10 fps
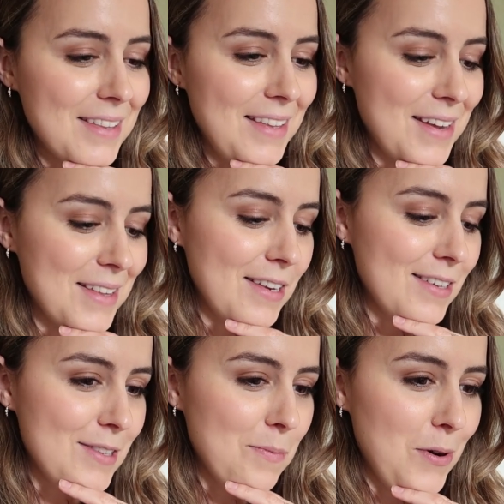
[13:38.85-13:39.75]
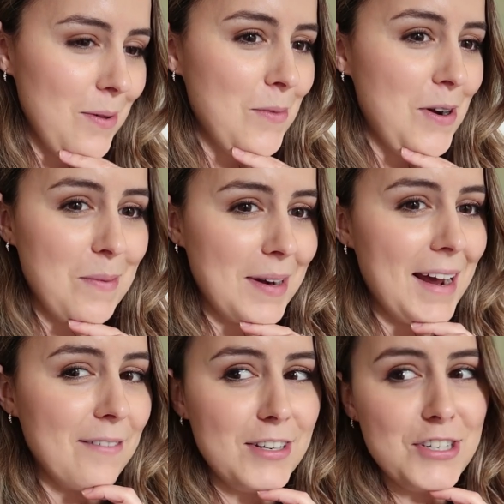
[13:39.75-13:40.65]
this is the point where I'm going to
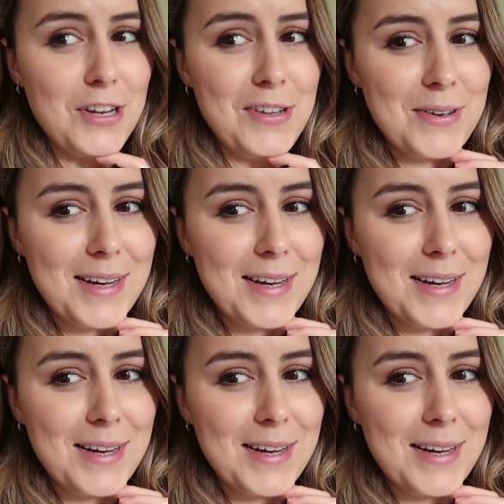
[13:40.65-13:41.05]
have to show you